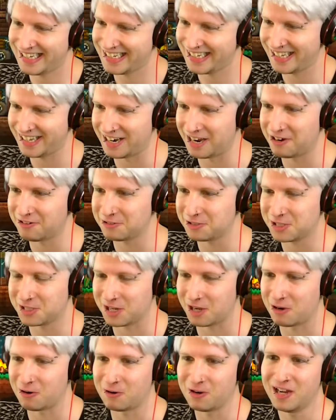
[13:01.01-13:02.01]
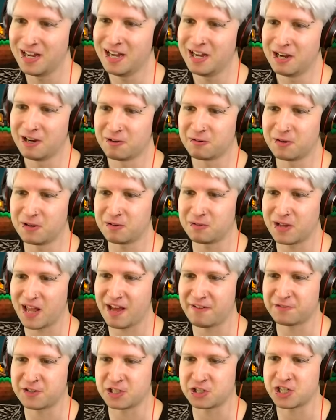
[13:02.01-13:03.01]
You know, so we'll, we'll
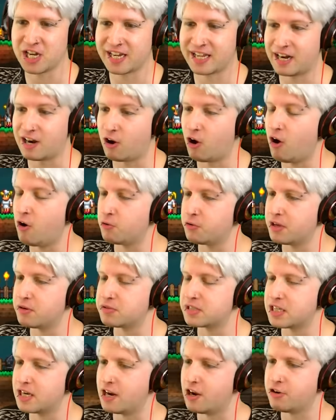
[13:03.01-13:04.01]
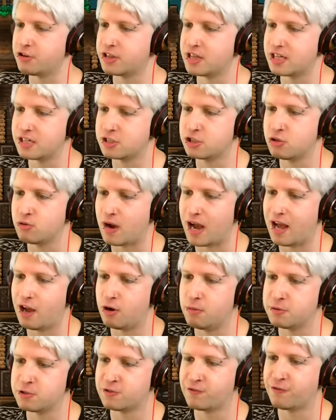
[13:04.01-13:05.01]
have to check it out. Oh, there was another thing too. I
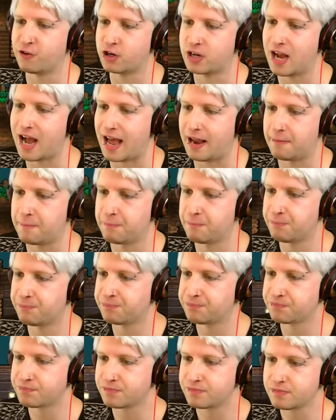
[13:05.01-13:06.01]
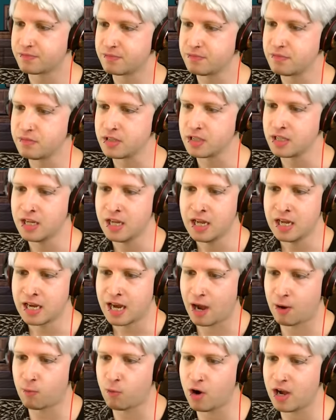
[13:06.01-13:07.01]
almost forgot.
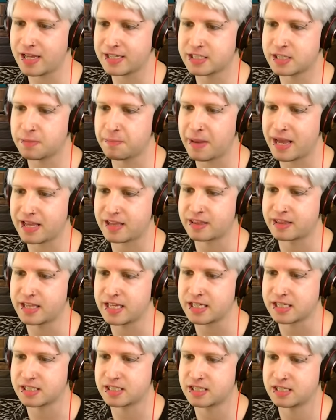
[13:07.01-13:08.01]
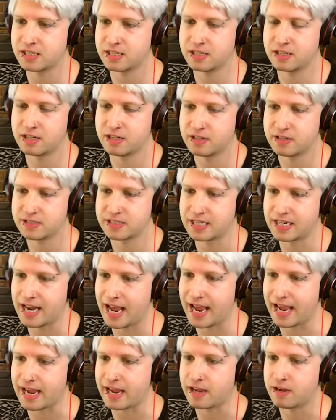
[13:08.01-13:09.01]
I wanted to make this
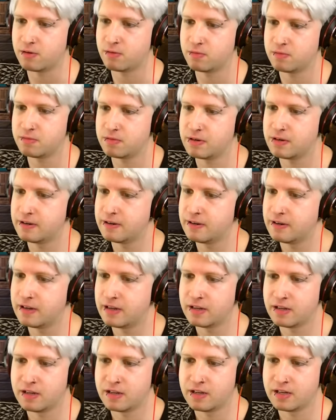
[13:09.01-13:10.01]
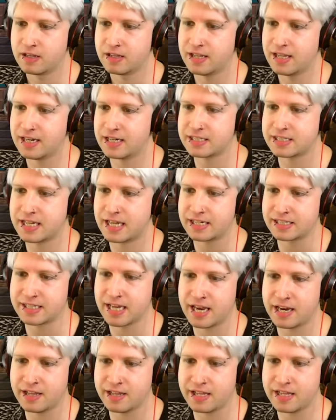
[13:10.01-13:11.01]
today. Let us get
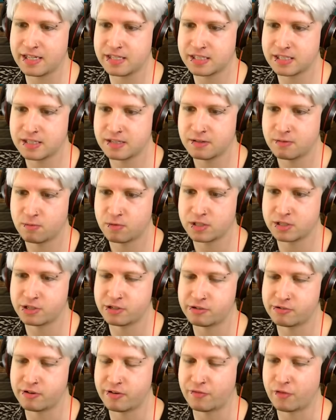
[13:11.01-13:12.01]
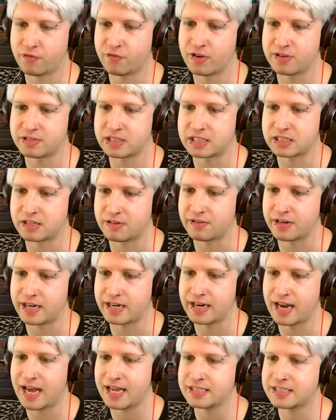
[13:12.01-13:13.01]
ten of these. one, two, three, four, five, six, seven,
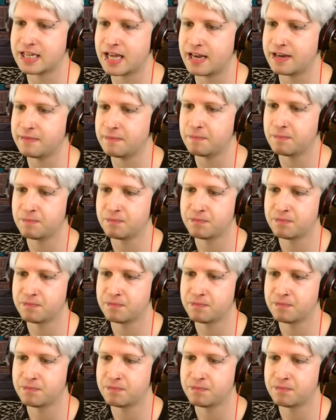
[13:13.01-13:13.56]
eight, nine, ten.